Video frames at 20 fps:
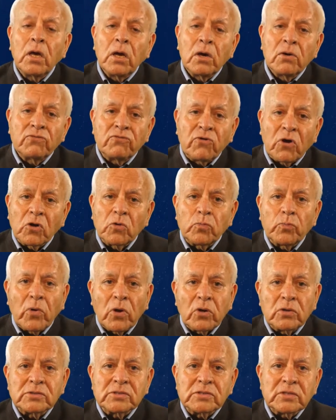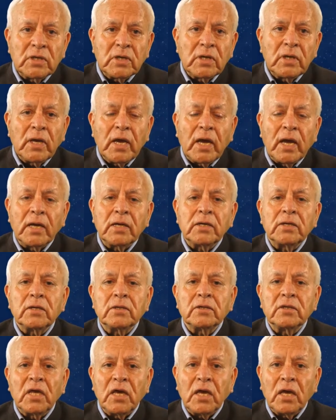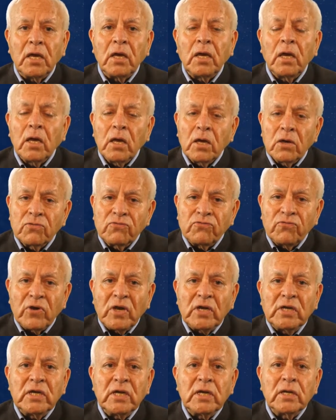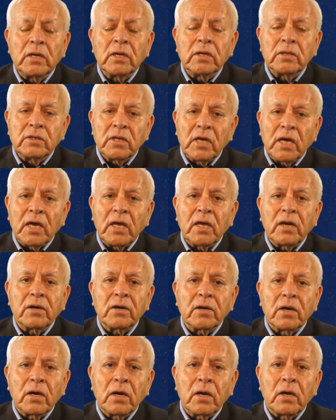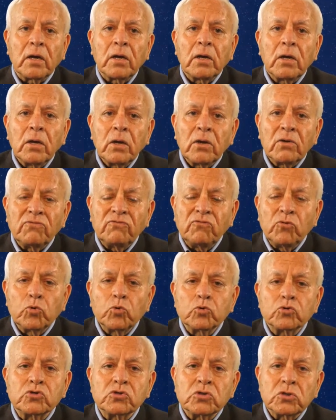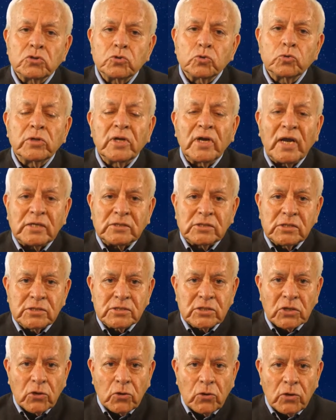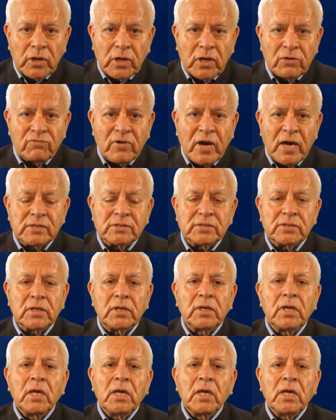foreign policy, and they feed in their views to the National Security Advisor.